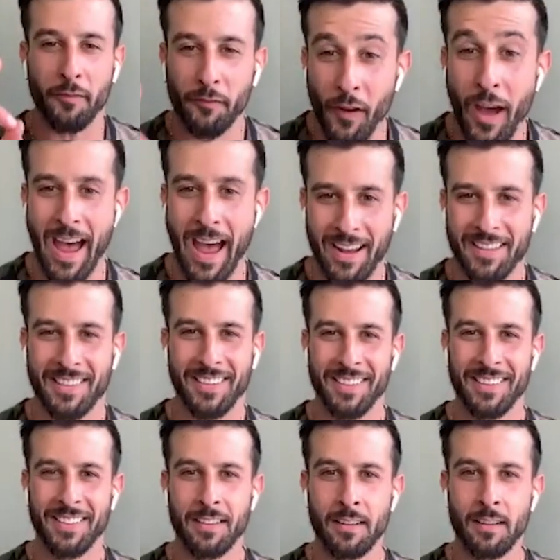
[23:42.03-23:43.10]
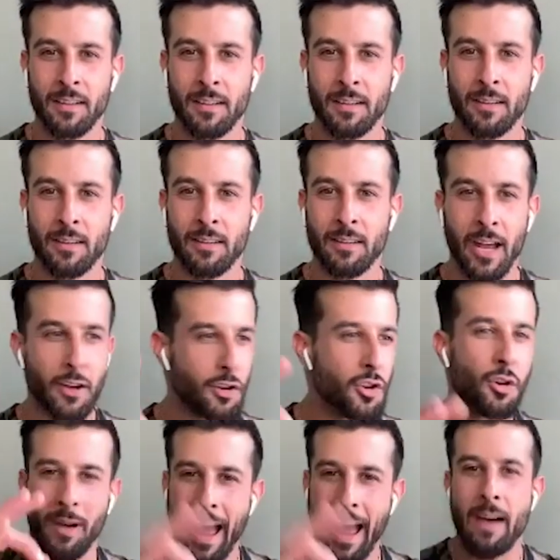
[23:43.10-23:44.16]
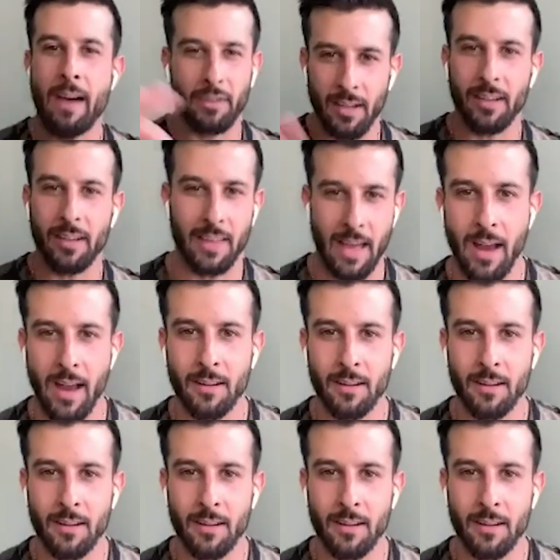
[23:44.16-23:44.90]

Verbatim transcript: fact that you don't have it like that.